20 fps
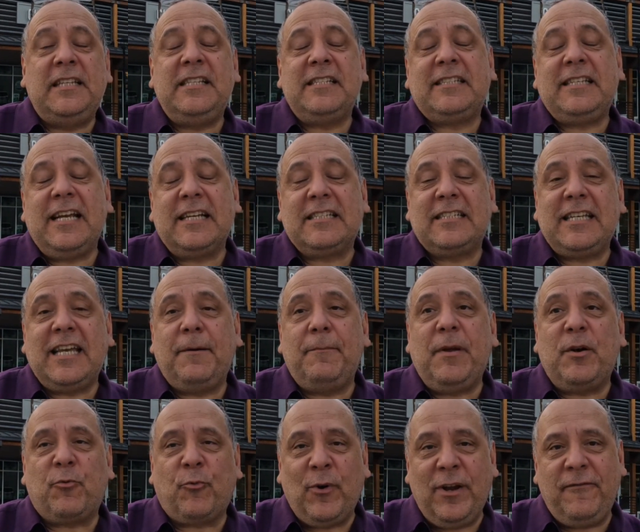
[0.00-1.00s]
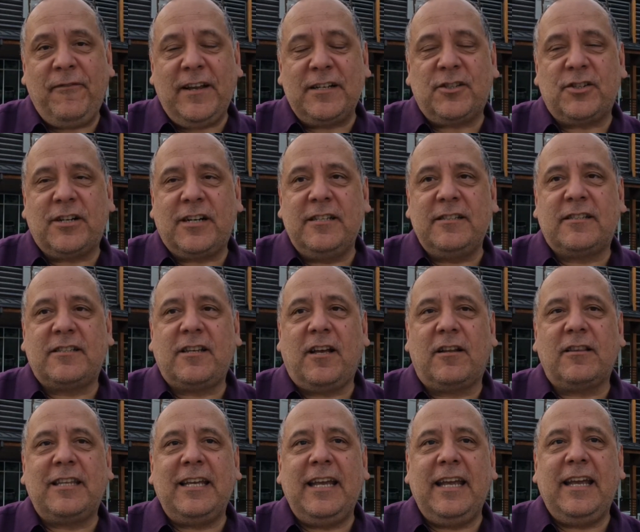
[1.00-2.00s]
In this next segment, Reventure
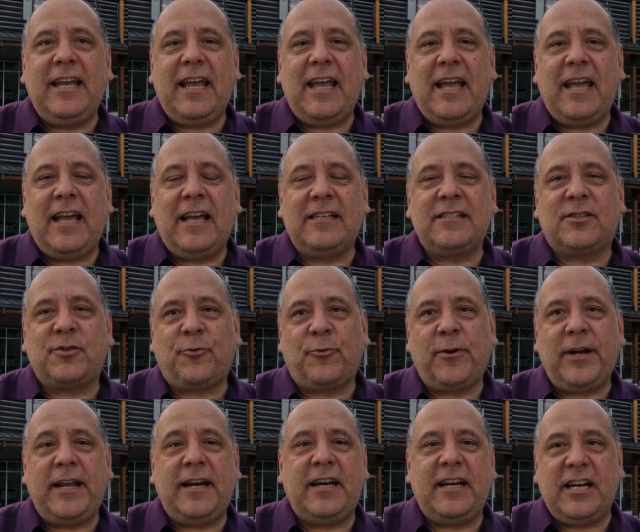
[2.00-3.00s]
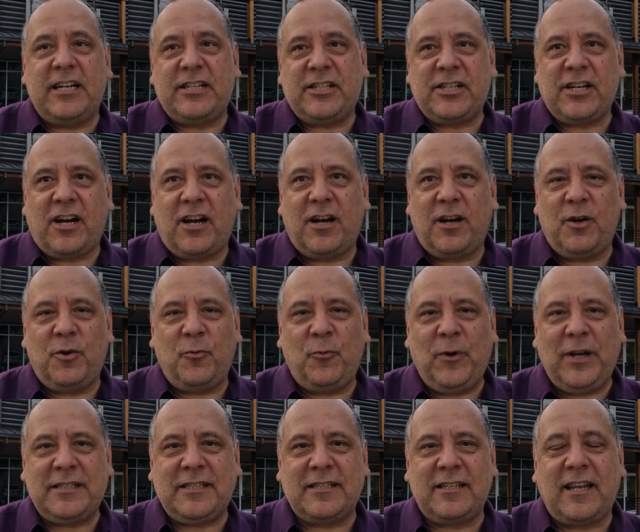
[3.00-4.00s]
Consulting has created a chart
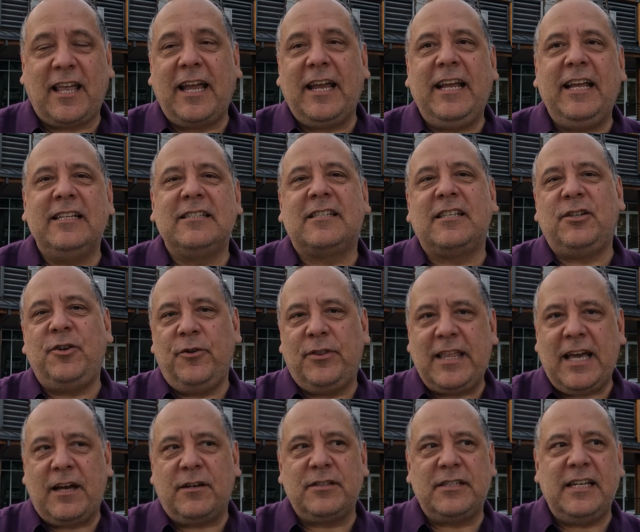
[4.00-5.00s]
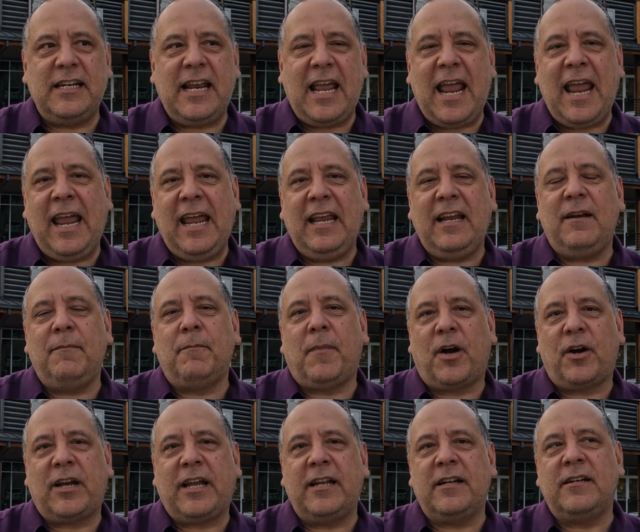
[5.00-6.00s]
which likens the 2008
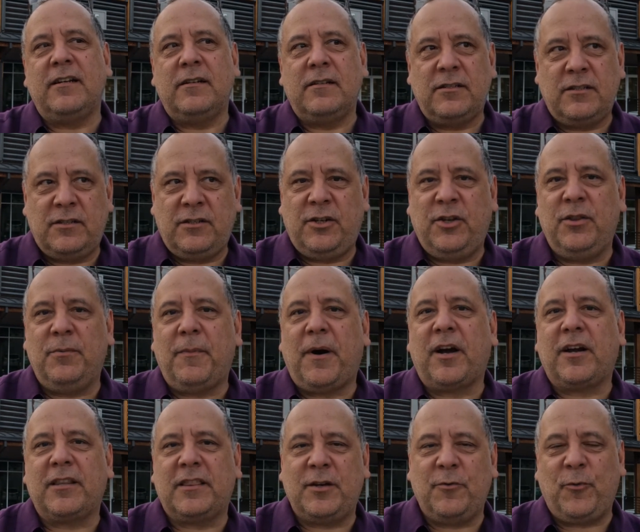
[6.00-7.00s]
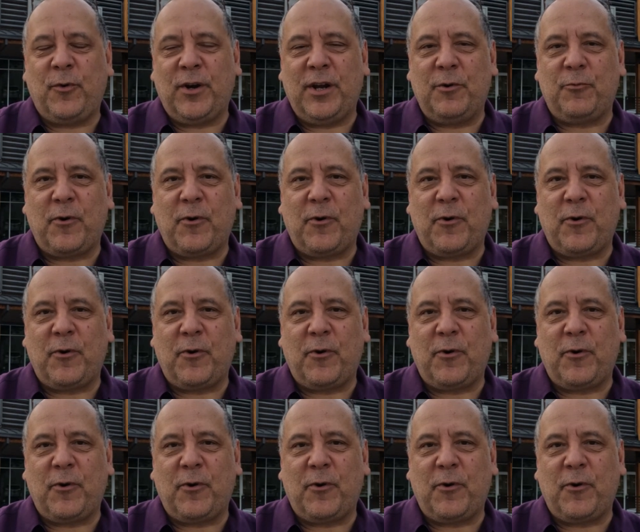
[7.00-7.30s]
market to the market that we're